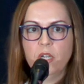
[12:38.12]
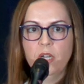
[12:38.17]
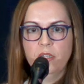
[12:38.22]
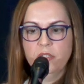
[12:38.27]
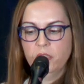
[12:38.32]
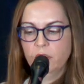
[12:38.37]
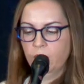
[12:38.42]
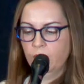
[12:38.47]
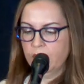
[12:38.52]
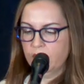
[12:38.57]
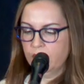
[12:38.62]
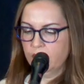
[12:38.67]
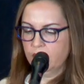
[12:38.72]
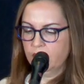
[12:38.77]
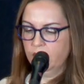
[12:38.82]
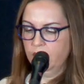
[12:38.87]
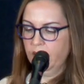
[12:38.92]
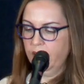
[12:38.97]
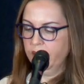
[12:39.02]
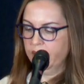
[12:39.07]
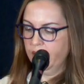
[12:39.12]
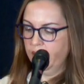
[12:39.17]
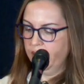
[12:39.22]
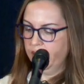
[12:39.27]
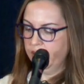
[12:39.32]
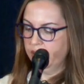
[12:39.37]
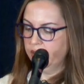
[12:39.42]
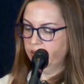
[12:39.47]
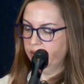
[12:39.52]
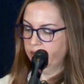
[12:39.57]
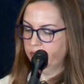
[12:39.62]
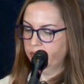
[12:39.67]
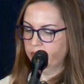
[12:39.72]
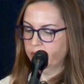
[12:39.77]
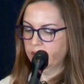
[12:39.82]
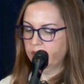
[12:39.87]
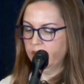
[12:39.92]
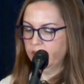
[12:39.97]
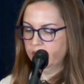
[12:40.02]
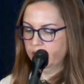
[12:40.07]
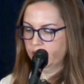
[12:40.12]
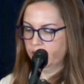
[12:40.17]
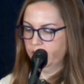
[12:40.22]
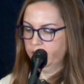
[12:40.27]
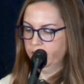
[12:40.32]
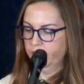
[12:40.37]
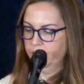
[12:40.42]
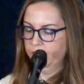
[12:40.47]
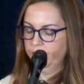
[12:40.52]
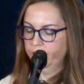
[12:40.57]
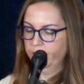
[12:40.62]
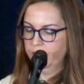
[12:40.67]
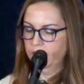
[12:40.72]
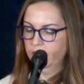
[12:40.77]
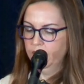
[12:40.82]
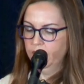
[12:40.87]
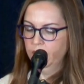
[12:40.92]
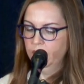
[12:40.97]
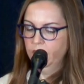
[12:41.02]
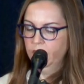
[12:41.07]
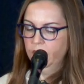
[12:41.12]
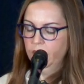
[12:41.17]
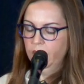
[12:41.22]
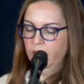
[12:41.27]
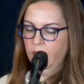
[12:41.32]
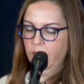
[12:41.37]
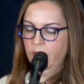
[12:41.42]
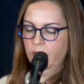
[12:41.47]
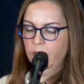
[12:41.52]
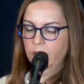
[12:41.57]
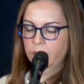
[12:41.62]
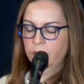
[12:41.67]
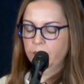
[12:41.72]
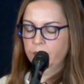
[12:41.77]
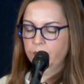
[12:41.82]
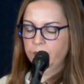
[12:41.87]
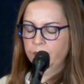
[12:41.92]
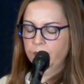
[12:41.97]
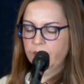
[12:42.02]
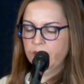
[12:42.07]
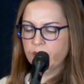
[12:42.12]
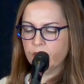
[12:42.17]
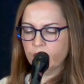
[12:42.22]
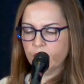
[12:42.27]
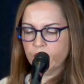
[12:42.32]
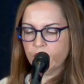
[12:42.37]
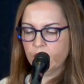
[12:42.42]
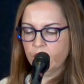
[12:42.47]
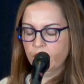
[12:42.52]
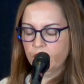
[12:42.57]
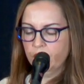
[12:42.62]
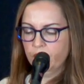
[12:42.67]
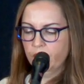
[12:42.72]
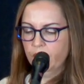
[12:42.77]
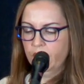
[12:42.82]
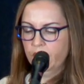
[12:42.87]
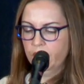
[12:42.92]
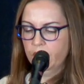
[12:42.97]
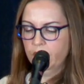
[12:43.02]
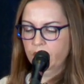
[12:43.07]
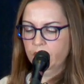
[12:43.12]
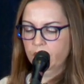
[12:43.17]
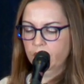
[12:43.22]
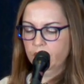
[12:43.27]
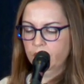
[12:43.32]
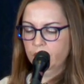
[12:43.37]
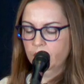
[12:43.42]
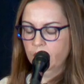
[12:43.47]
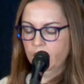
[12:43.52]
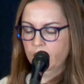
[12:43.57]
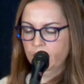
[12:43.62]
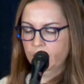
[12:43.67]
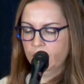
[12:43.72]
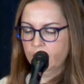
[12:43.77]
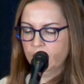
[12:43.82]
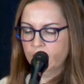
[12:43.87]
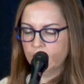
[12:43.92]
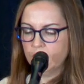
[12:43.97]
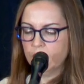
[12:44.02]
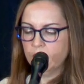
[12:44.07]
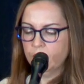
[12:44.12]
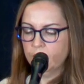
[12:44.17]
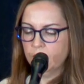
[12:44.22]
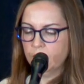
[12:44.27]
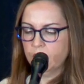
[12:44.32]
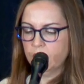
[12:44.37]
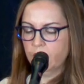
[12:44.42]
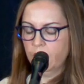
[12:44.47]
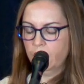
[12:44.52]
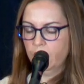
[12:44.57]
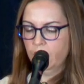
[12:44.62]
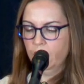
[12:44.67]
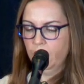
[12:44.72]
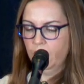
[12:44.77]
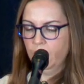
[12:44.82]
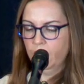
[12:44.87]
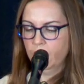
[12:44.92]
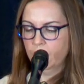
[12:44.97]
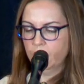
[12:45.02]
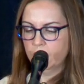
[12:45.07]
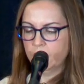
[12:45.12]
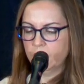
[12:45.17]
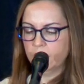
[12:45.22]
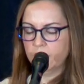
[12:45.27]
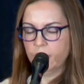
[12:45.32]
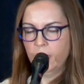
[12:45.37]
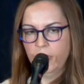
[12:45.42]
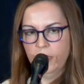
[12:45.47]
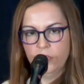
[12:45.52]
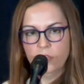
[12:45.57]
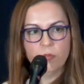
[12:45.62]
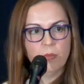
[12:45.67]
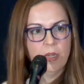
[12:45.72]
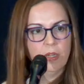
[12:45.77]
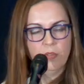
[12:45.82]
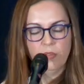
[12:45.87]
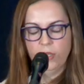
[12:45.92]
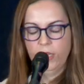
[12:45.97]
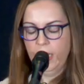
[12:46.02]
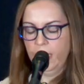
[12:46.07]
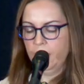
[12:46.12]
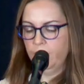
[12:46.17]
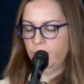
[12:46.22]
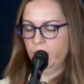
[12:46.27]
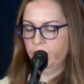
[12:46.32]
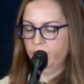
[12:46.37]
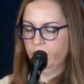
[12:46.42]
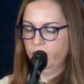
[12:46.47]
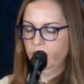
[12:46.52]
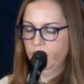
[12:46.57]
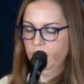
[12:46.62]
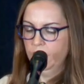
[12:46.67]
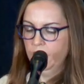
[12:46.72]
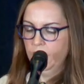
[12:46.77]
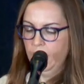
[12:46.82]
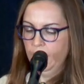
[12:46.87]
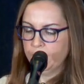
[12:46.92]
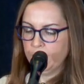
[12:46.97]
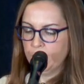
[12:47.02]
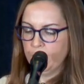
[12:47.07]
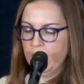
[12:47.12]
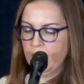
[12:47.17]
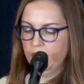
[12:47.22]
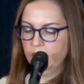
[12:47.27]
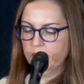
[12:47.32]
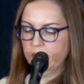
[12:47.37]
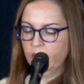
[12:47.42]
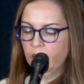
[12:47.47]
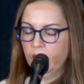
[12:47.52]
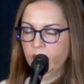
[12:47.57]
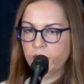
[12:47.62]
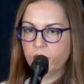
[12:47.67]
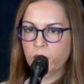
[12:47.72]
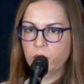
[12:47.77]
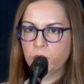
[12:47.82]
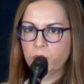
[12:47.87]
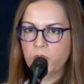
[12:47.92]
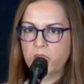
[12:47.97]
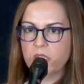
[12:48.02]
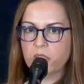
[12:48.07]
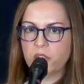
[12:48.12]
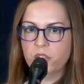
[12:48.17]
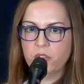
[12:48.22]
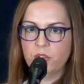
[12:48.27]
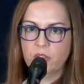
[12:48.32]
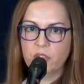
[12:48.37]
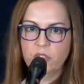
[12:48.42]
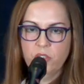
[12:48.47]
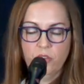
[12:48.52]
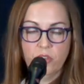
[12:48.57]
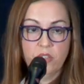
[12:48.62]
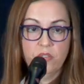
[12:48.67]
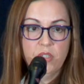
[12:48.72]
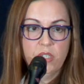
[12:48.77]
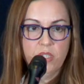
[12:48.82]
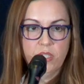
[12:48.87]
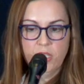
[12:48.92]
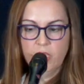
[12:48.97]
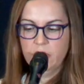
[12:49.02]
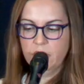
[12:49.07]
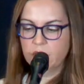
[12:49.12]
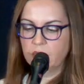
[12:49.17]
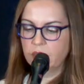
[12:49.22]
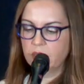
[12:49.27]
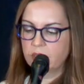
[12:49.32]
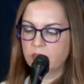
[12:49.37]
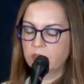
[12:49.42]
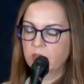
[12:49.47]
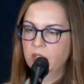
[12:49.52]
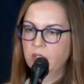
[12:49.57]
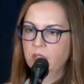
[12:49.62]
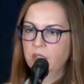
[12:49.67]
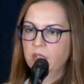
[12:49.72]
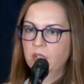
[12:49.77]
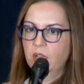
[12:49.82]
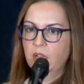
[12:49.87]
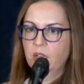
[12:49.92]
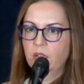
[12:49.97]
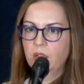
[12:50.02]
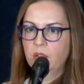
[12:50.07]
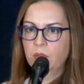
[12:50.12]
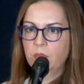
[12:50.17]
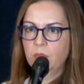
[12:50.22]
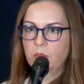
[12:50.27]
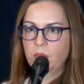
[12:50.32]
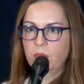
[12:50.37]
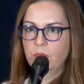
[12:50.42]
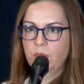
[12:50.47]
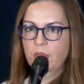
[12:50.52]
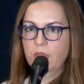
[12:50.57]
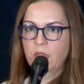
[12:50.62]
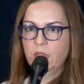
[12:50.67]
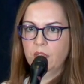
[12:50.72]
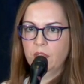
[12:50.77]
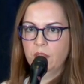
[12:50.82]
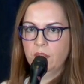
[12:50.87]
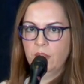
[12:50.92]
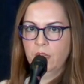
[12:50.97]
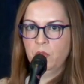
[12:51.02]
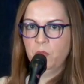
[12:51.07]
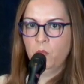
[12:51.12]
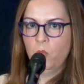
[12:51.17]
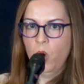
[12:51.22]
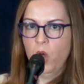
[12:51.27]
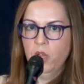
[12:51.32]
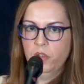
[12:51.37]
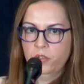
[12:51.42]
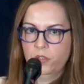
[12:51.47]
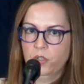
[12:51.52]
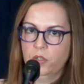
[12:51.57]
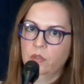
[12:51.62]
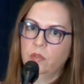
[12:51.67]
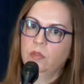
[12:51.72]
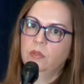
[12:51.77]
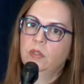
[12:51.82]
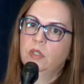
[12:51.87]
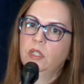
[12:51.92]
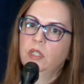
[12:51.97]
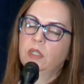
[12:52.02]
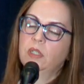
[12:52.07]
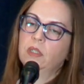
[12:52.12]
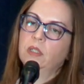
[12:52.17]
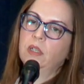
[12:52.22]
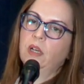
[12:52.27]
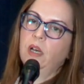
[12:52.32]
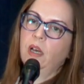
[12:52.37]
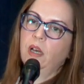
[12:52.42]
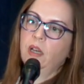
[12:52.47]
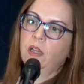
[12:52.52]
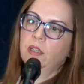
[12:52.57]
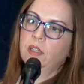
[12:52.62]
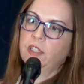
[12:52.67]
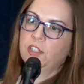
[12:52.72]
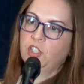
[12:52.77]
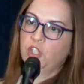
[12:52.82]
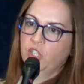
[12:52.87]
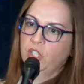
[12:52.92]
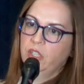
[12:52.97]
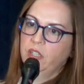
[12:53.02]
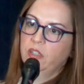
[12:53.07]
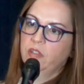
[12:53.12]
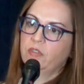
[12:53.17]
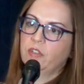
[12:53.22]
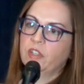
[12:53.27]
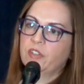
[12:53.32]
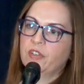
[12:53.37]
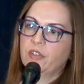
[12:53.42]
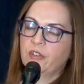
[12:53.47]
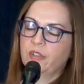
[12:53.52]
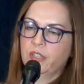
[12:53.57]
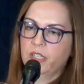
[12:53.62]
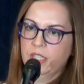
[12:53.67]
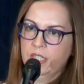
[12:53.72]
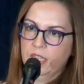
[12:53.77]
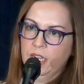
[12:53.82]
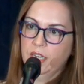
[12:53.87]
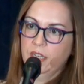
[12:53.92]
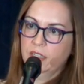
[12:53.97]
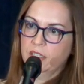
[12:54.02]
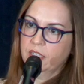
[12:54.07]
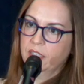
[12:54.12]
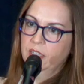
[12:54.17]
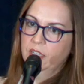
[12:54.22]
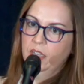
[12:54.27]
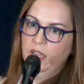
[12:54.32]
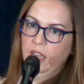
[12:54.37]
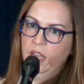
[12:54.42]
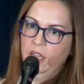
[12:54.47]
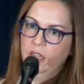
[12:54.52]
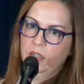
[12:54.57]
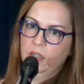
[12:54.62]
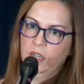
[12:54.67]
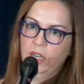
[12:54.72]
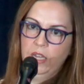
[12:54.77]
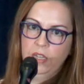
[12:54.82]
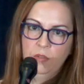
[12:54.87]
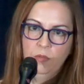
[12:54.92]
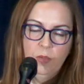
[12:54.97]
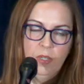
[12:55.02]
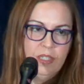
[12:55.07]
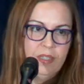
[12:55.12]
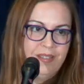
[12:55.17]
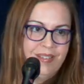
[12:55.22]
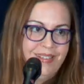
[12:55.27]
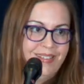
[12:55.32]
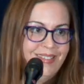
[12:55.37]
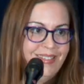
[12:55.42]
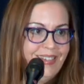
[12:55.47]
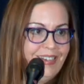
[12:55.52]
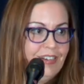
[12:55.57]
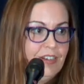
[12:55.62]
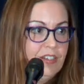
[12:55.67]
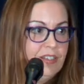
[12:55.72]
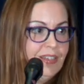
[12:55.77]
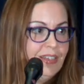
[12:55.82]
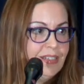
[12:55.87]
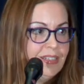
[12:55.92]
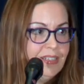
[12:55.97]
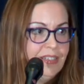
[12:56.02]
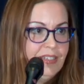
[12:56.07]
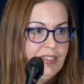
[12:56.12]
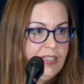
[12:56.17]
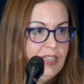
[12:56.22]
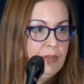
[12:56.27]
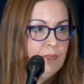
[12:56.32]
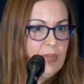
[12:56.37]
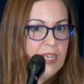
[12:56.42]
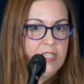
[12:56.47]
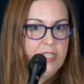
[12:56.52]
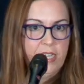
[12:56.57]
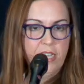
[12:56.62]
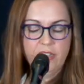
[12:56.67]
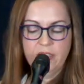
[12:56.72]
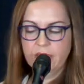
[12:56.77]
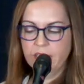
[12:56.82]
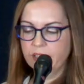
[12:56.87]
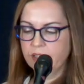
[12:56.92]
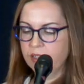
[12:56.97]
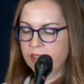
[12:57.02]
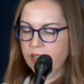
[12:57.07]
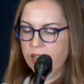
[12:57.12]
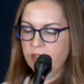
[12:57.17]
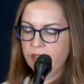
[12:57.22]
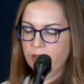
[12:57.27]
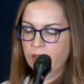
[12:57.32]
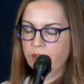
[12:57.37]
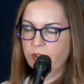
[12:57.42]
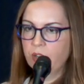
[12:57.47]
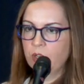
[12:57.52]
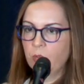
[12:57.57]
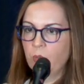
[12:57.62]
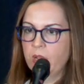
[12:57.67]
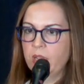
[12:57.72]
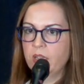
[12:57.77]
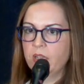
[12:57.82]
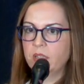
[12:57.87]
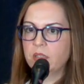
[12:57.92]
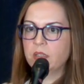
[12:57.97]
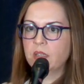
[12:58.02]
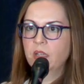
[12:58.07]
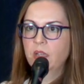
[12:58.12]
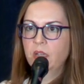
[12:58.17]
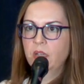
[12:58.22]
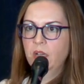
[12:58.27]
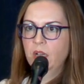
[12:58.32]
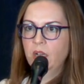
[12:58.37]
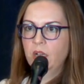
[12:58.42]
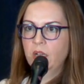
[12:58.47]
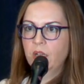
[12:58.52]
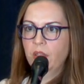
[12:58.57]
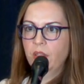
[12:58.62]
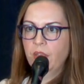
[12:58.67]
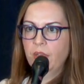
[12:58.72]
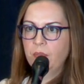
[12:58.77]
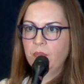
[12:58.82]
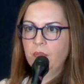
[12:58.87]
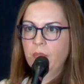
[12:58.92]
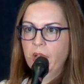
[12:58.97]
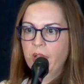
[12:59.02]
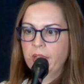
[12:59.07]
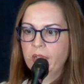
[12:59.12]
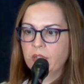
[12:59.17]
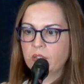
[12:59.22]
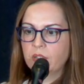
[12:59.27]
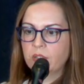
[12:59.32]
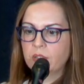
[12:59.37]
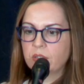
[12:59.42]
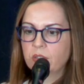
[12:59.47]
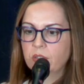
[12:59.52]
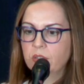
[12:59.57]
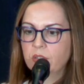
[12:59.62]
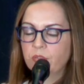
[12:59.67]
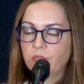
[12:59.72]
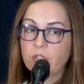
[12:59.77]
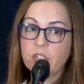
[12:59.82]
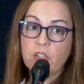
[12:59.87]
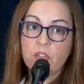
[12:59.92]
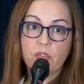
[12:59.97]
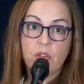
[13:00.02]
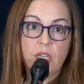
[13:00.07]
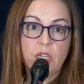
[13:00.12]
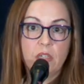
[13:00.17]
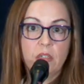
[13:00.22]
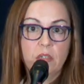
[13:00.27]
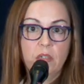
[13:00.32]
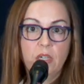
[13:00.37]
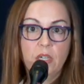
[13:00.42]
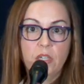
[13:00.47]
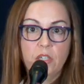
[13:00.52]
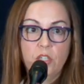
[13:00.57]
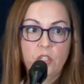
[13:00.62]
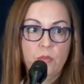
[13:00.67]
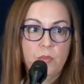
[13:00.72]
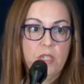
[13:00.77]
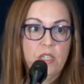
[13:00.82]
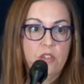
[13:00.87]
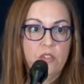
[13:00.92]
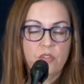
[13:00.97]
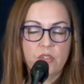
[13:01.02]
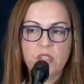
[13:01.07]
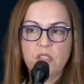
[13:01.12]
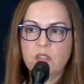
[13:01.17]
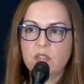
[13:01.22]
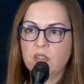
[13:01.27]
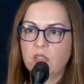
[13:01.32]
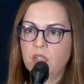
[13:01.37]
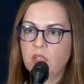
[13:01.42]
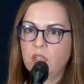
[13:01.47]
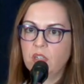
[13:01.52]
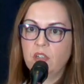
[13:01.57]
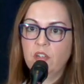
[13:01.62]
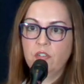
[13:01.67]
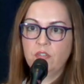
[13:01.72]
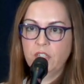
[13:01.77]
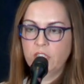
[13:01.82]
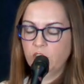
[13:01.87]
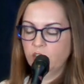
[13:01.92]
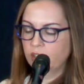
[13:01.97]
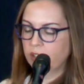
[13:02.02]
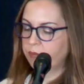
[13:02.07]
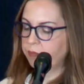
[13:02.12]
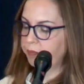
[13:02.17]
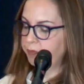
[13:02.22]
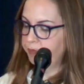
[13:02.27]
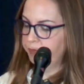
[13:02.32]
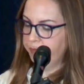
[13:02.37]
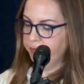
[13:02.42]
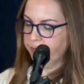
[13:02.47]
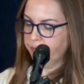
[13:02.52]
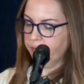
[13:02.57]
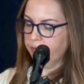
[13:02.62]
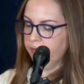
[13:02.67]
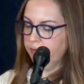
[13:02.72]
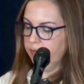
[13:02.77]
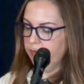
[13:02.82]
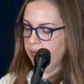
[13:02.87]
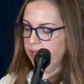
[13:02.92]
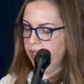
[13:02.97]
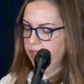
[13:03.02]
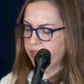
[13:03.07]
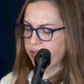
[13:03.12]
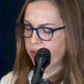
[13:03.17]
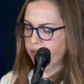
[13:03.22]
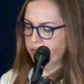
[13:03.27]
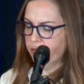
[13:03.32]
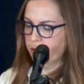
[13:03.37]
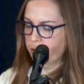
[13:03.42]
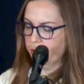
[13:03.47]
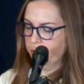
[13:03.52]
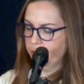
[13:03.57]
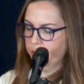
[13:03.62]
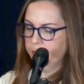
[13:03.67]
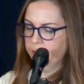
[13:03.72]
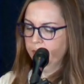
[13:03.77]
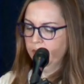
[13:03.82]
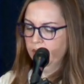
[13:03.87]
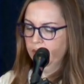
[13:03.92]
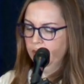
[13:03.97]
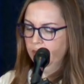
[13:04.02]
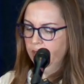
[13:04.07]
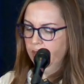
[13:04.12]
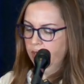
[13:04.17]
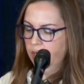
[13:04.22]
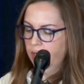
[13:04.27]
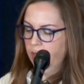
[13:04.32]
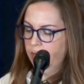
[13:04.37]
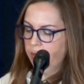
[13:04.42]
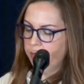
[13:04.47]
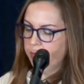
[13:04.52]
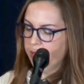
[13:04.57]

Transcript: consequences to that kind of reduction. Um, these sorts of uh, uh, systems that are designed around the aim of optimality also risk a certain sort of stasis. Um, they, they want to uh, achieve a certain state, and, and once they're there, they, they may tend to stay there in ways uh, that might frustrate uh, human interests in innovation and so forth. Uh,